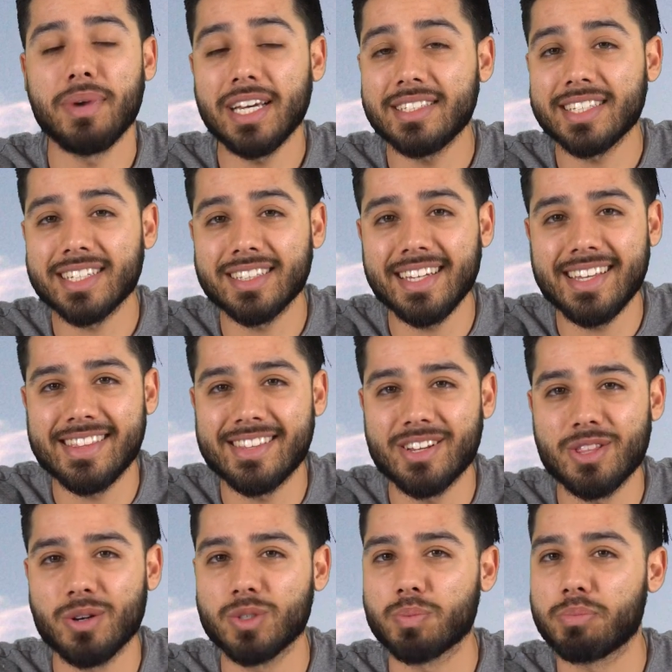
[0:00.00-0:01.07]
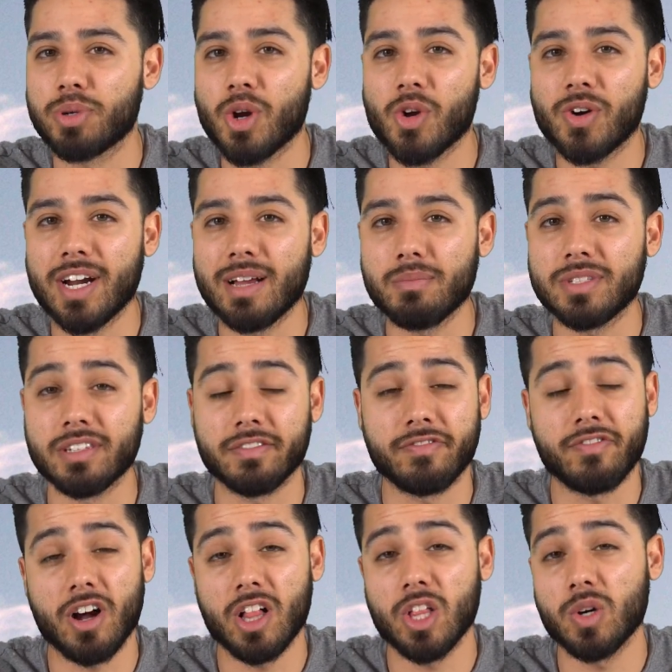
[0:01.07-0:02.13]
Basically, they're those programs that
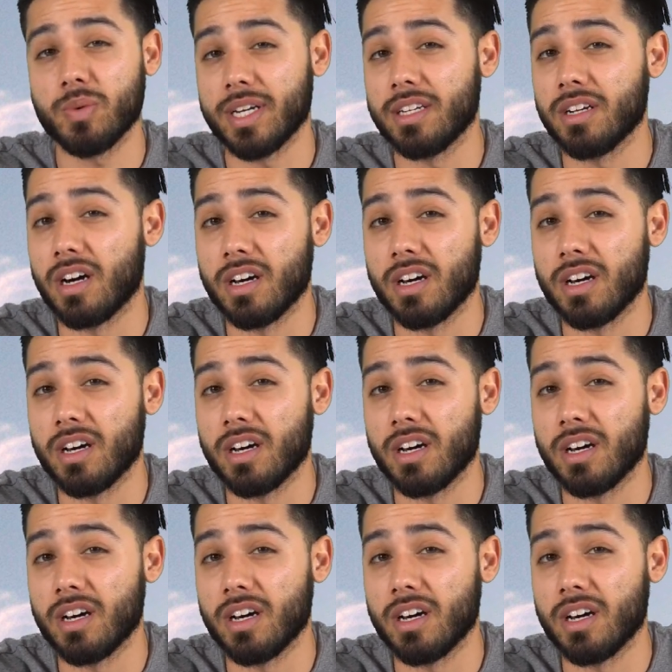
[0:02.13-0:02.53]
follow and